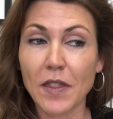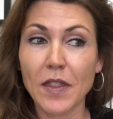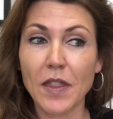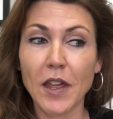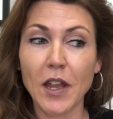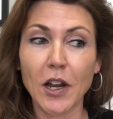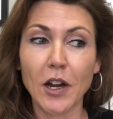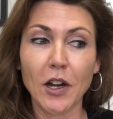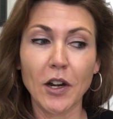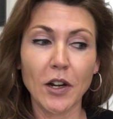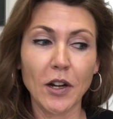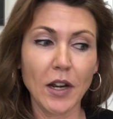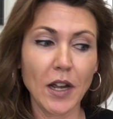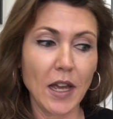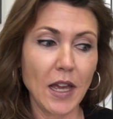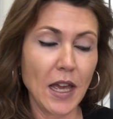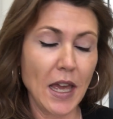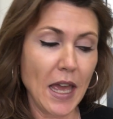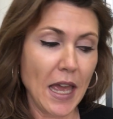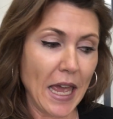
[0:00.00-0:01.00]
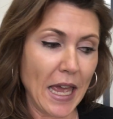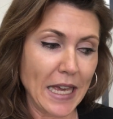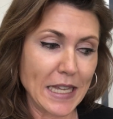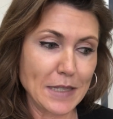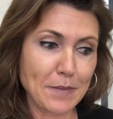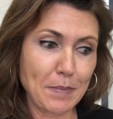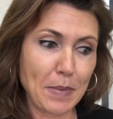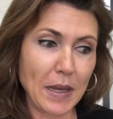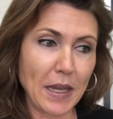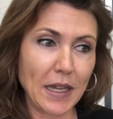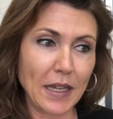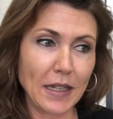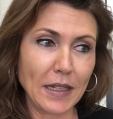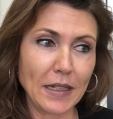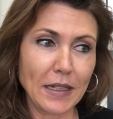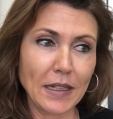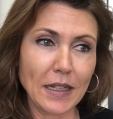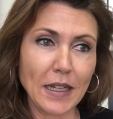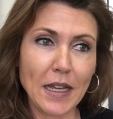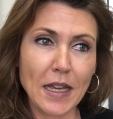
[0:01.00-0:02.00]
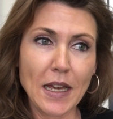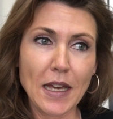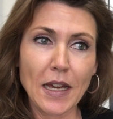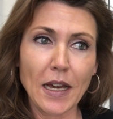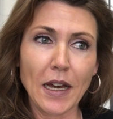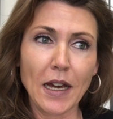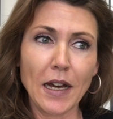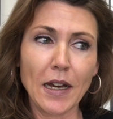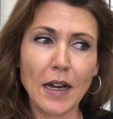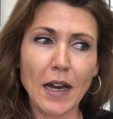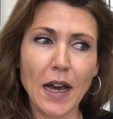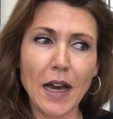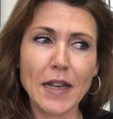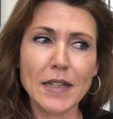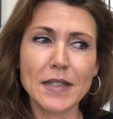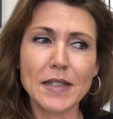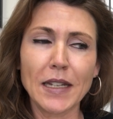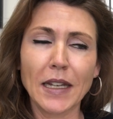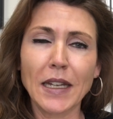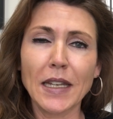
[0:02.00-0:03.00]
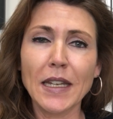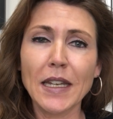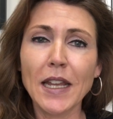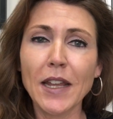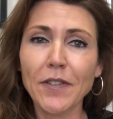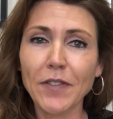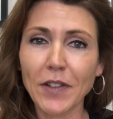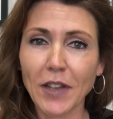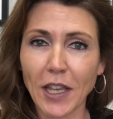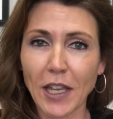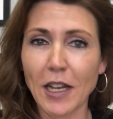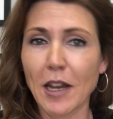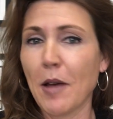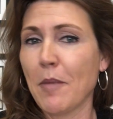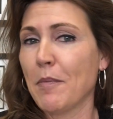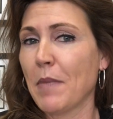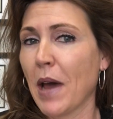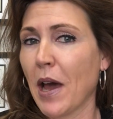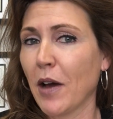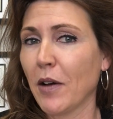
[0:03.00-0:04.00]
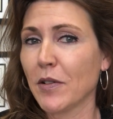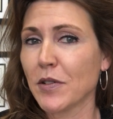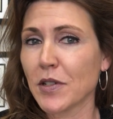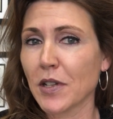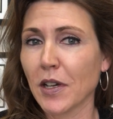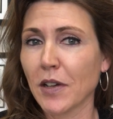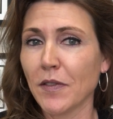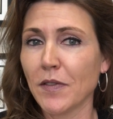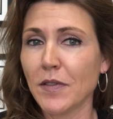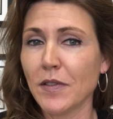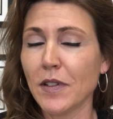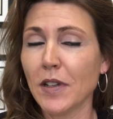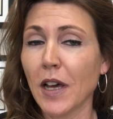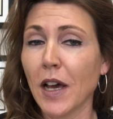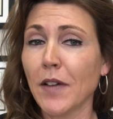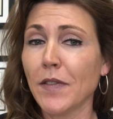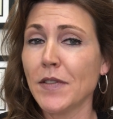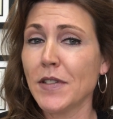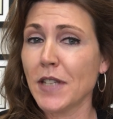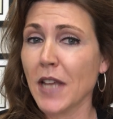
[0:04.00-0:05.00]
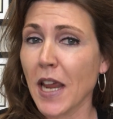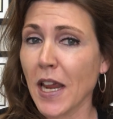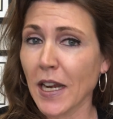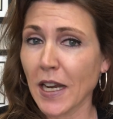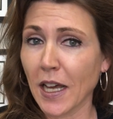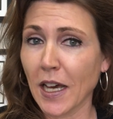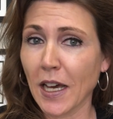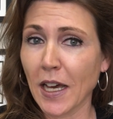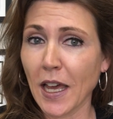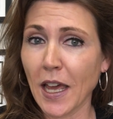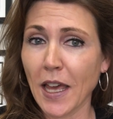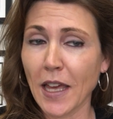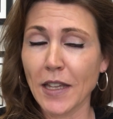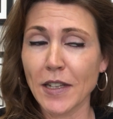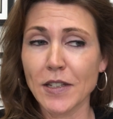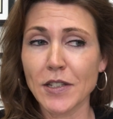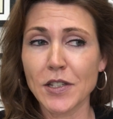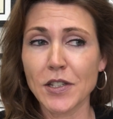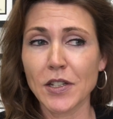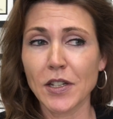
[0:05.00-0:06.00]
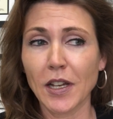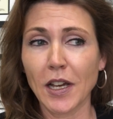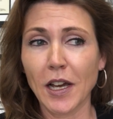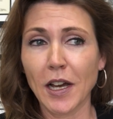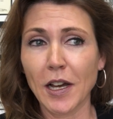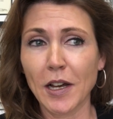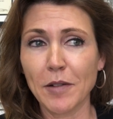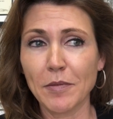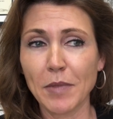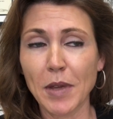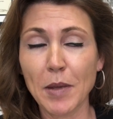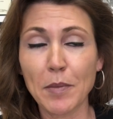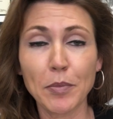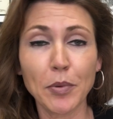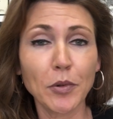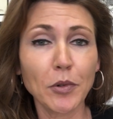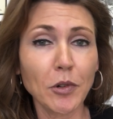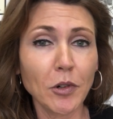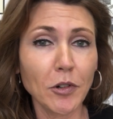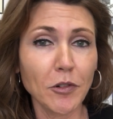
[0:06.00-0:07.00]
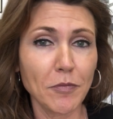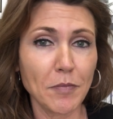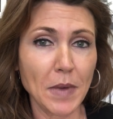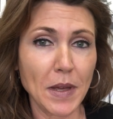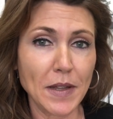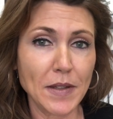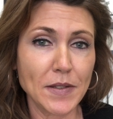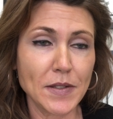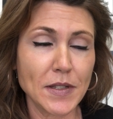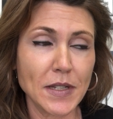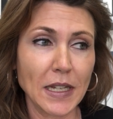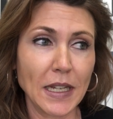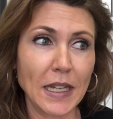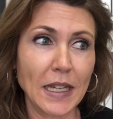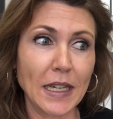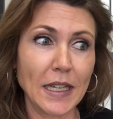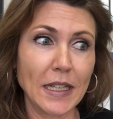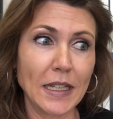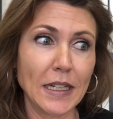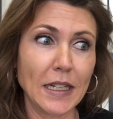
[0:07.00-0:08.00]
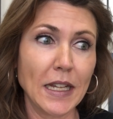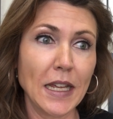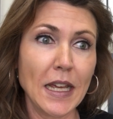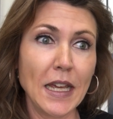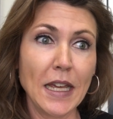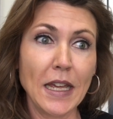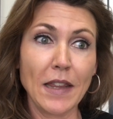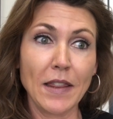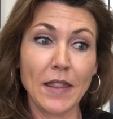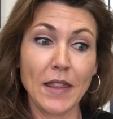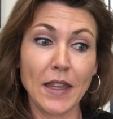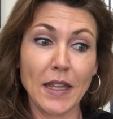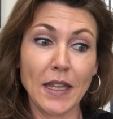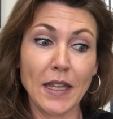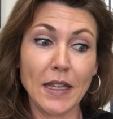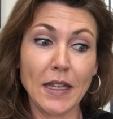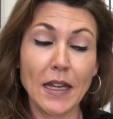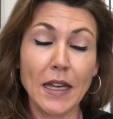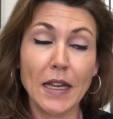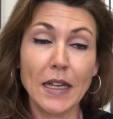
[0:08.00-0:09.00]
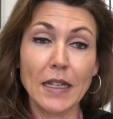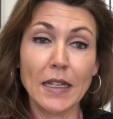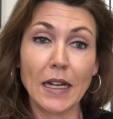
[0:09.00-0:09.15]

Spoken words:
there has been a significant amount of data and improvements in the